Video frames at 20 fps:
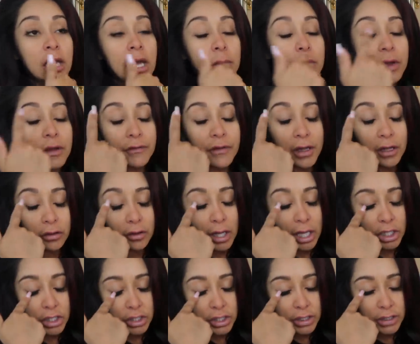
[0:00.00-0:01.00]
and my fake
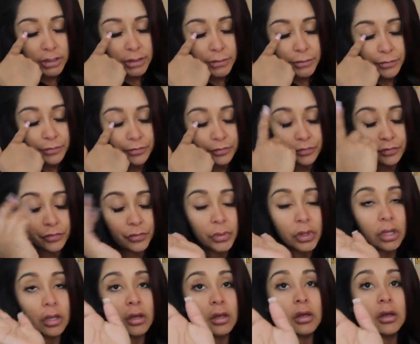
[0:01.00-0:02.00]
lashes
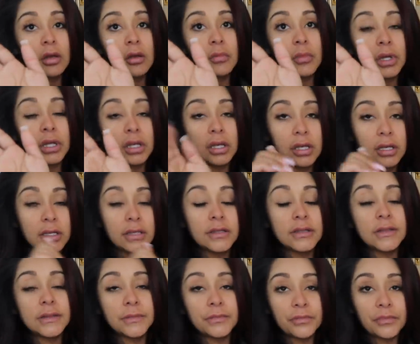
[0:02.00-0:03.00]

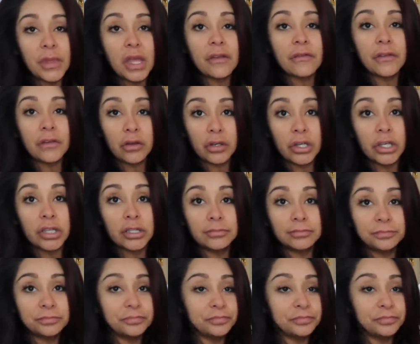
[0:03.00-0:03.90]
because I feel good.